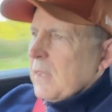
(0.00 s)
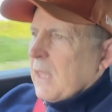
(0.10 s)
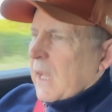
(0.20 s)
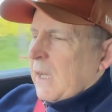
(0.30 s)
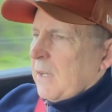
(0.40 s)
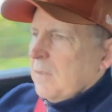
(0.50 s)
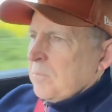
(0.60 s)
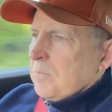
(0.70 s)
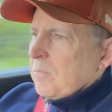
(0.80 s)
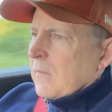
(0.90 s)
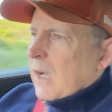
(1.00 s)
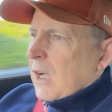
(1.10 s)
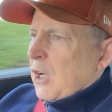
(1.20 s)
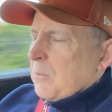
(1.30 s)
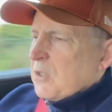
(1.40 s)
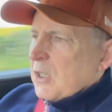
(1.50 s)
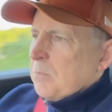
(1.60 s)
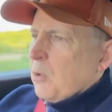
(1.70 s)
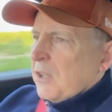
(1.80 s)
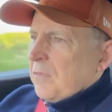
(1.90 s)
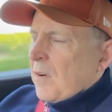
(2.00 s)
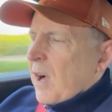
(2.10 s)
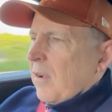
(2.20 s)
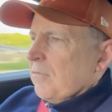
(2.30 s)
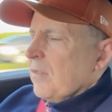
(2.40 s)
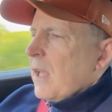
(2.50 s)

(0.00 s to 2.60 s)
than just 0.5.